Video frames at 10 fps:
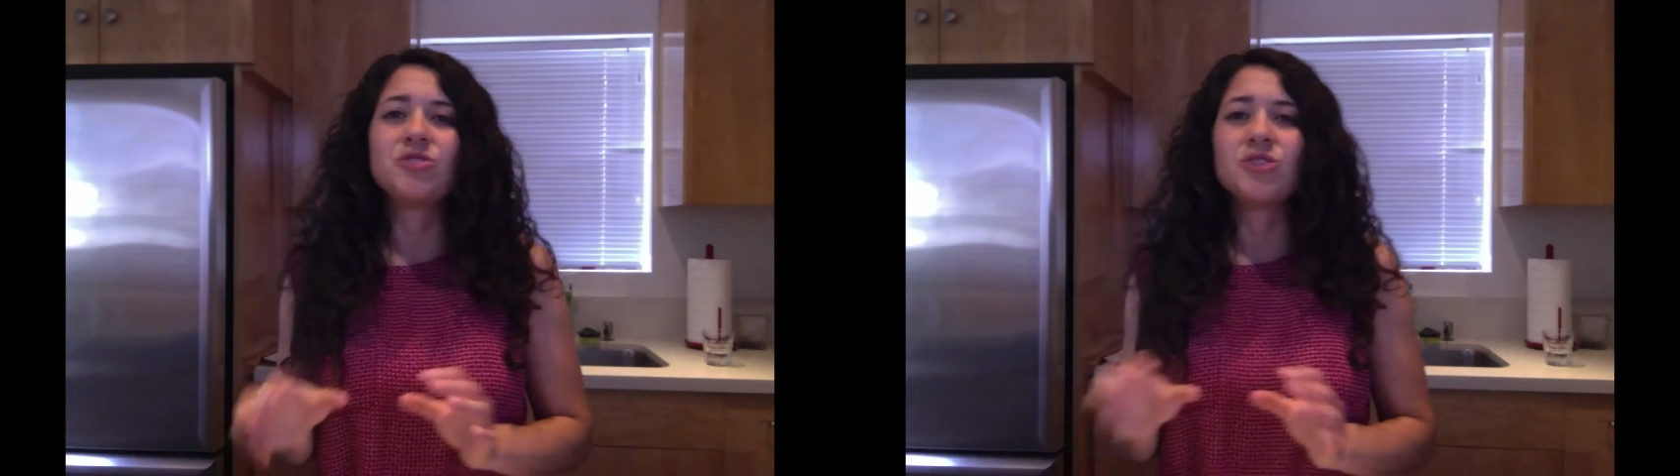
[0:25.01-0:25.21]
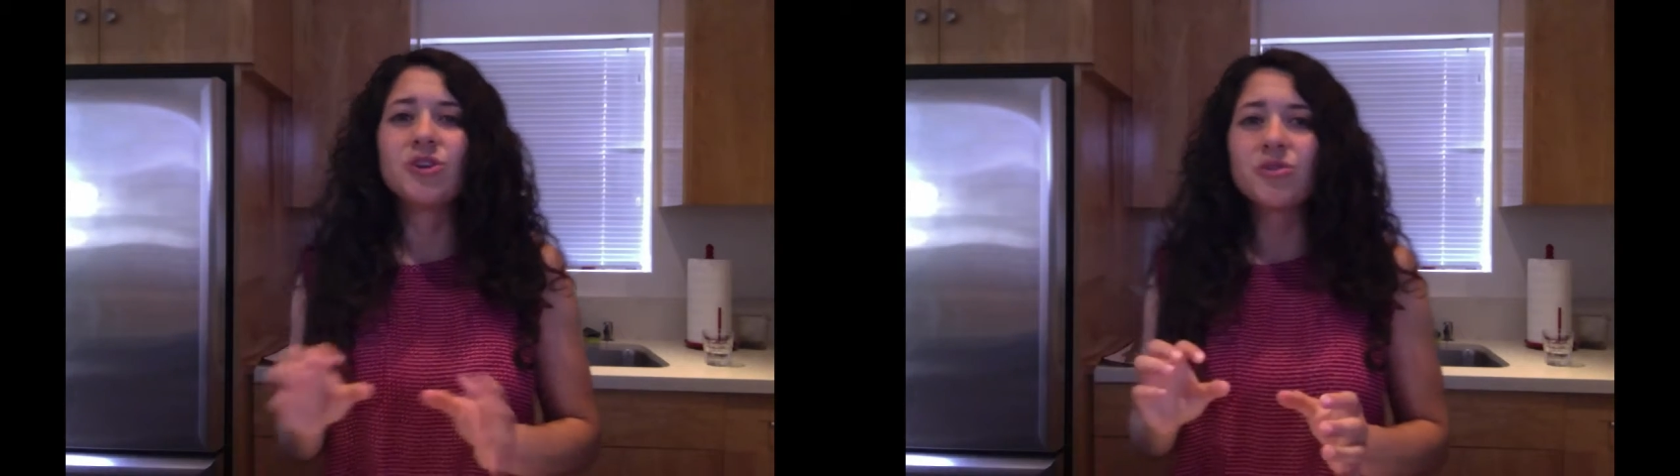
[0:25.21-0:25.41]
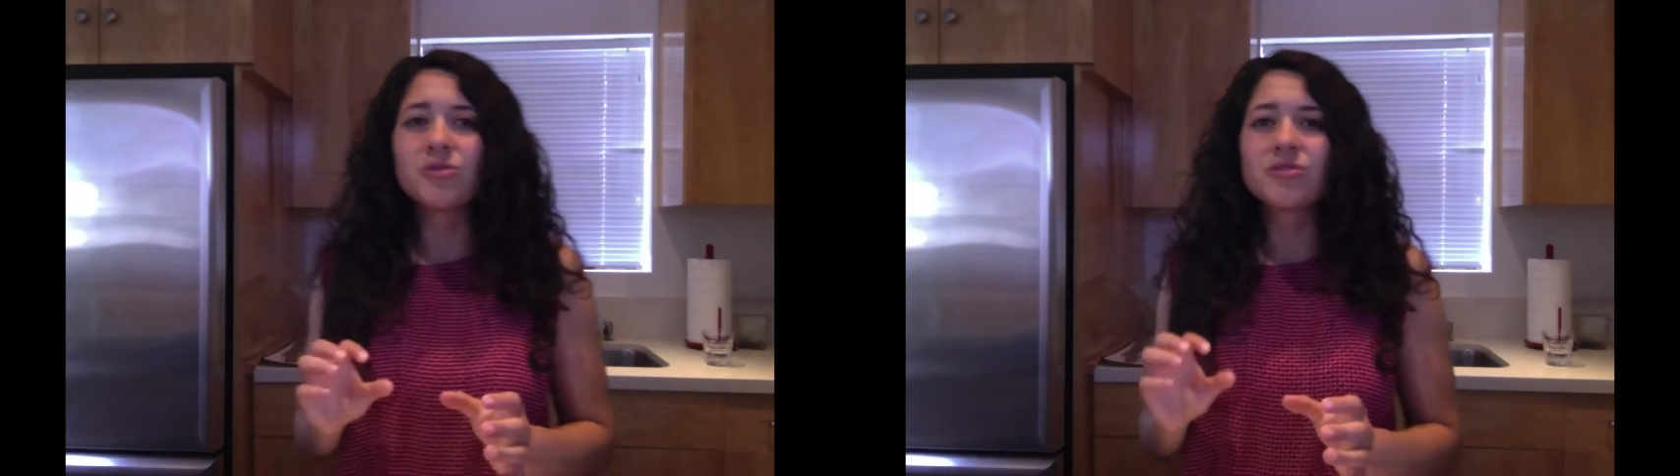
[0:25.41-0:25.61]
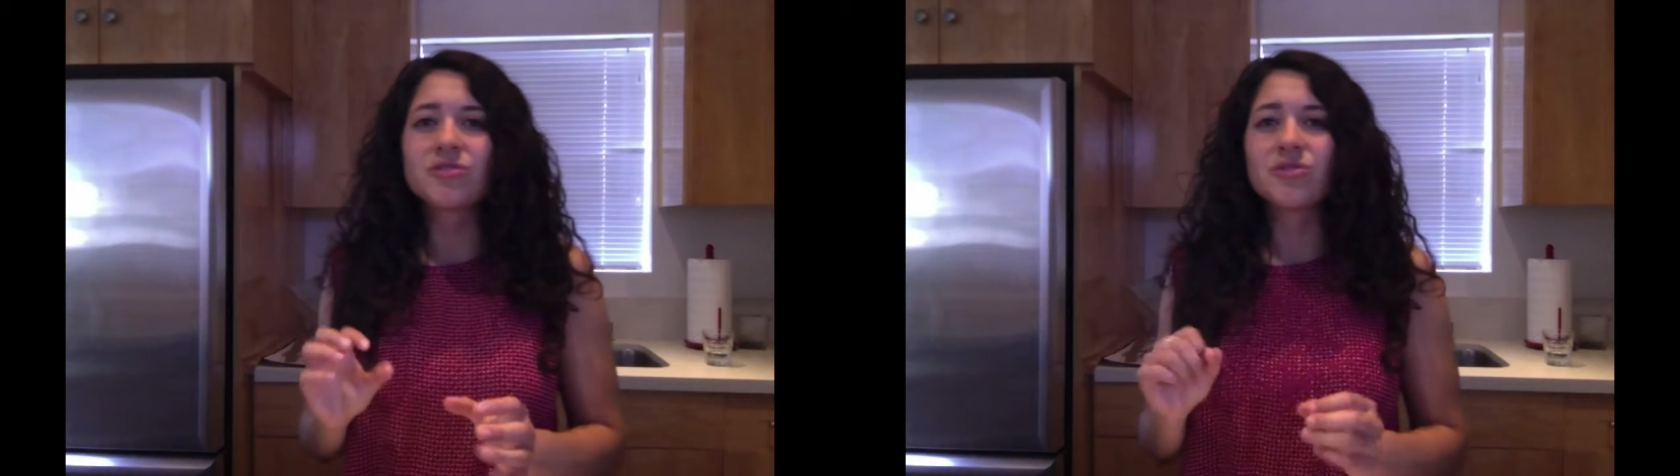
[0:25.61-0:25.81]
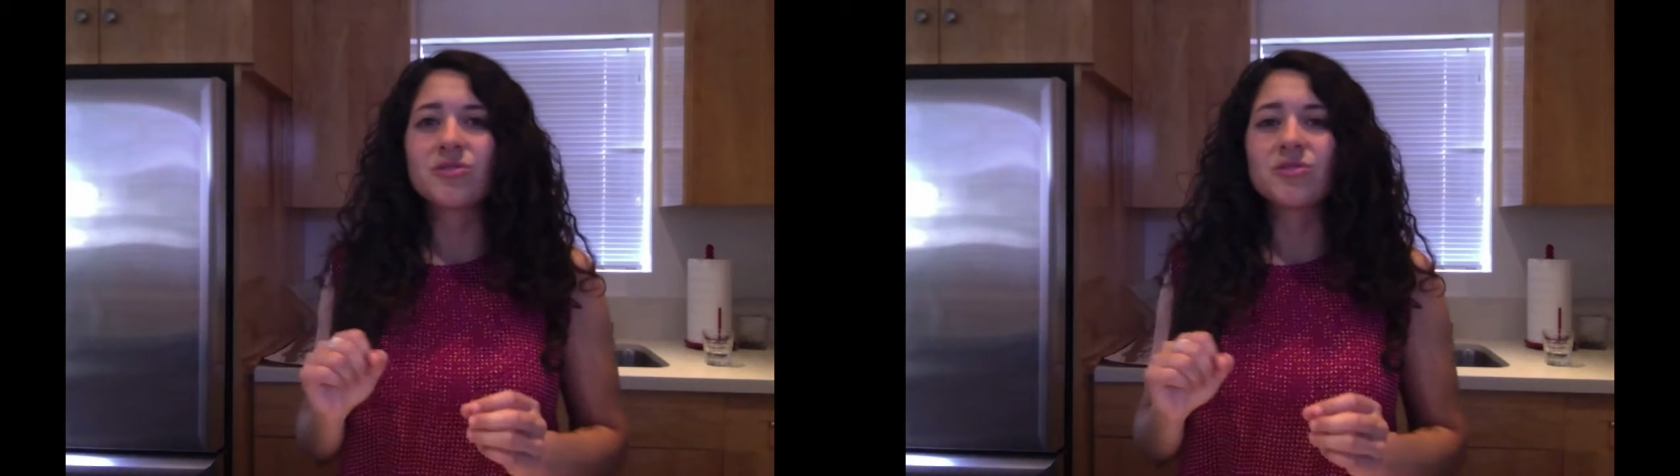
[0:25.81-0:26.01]

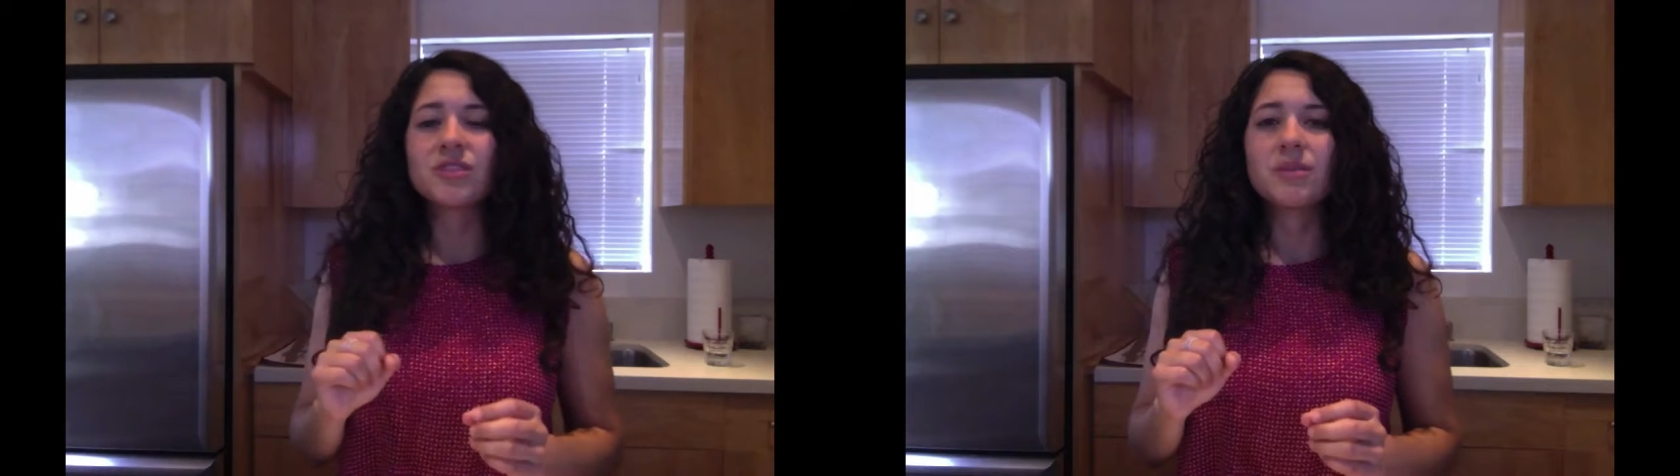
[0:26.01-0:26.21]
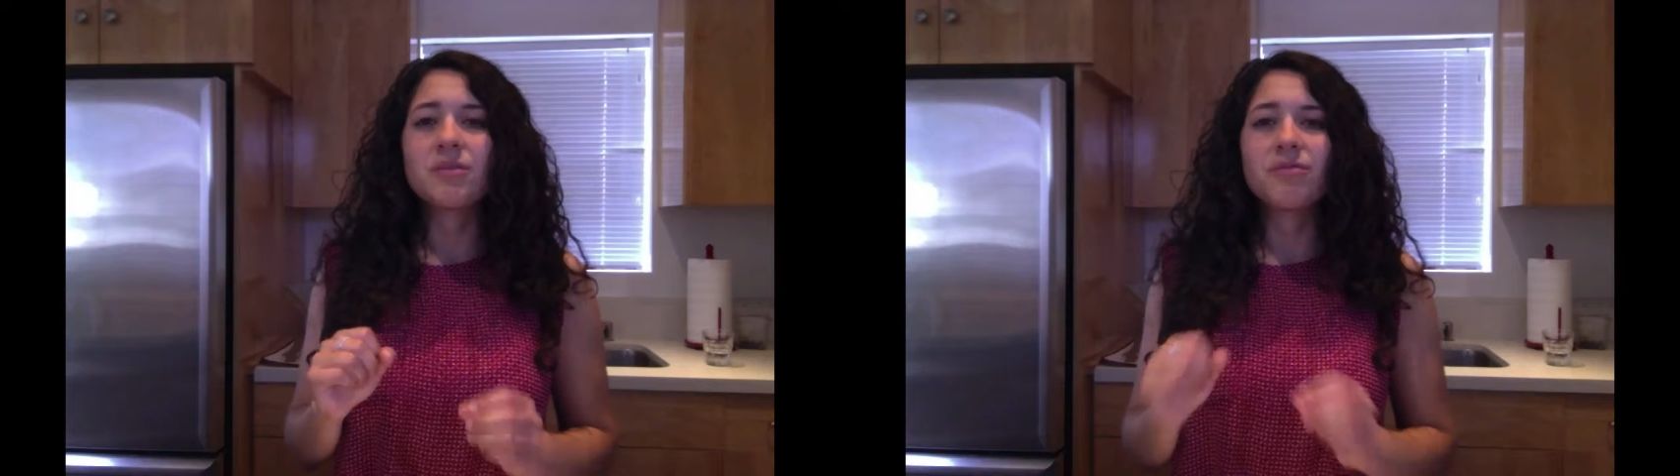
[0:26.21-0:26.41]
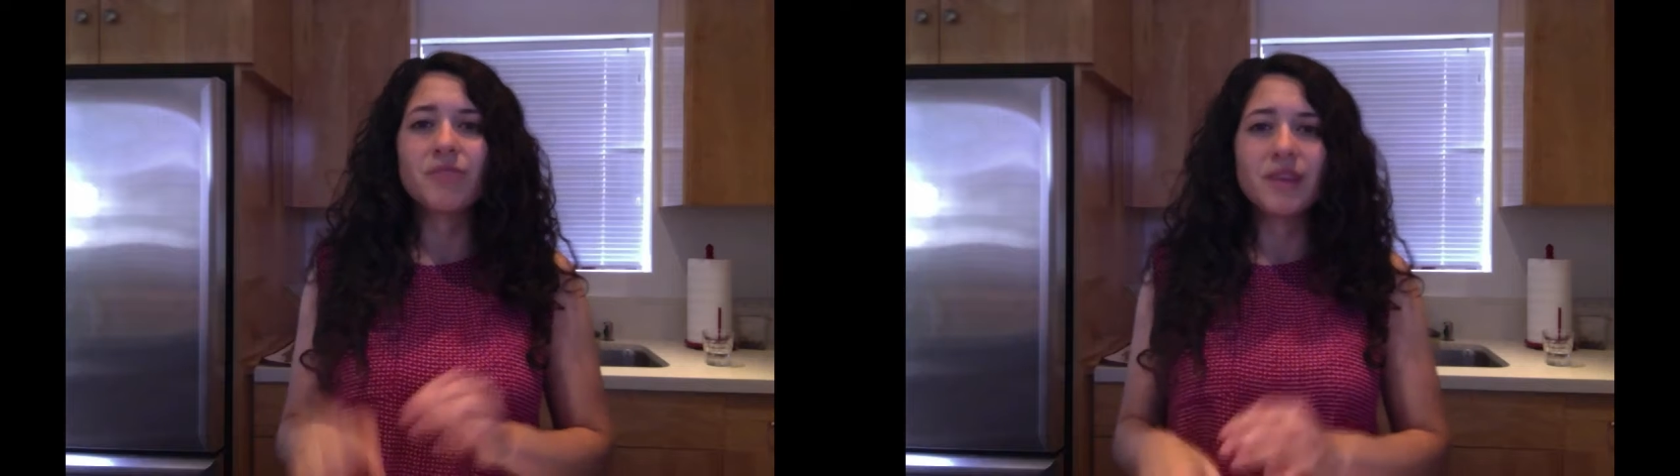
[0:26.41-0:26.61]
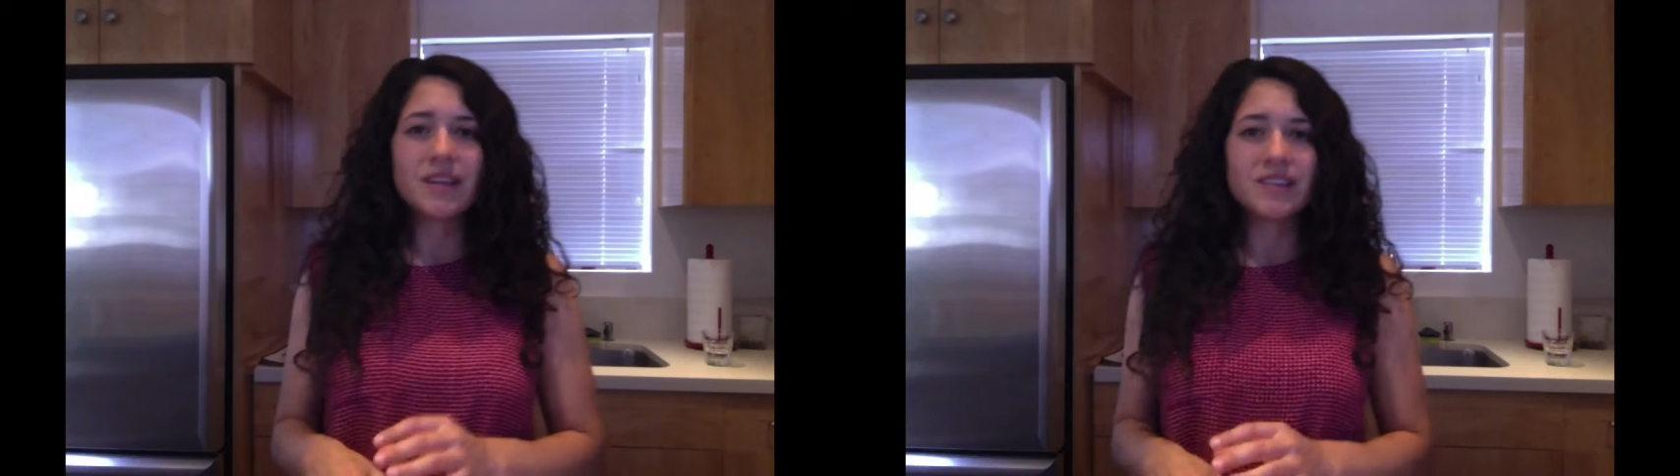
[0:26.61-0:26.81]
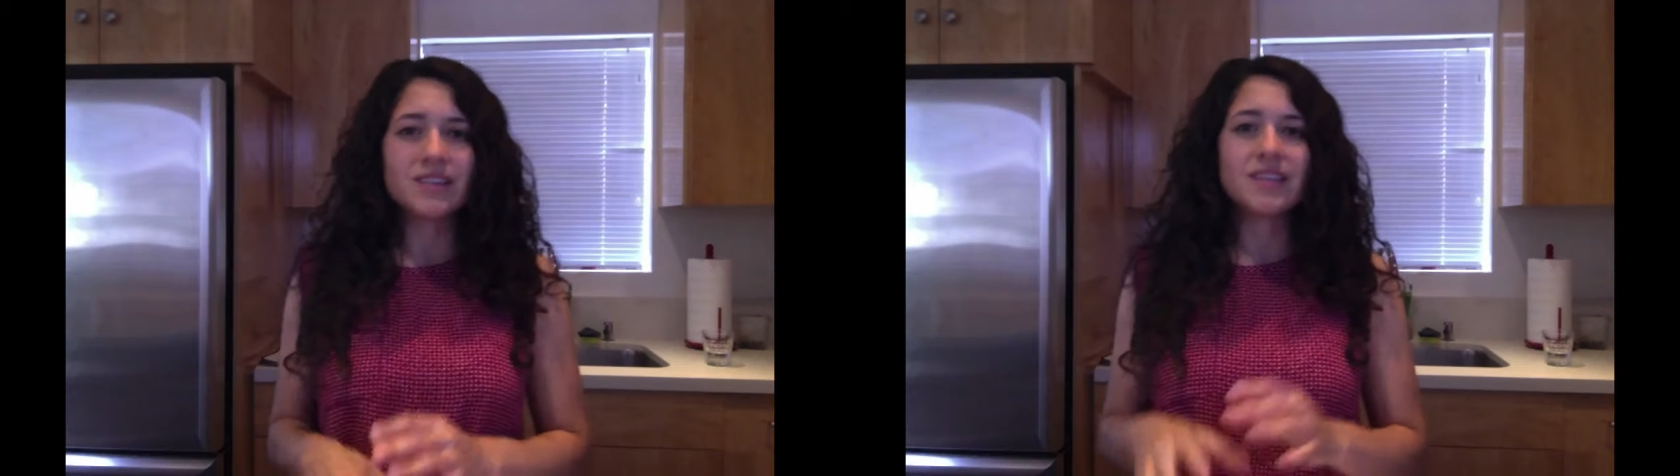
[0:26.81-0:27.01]
jokes or some of the phrases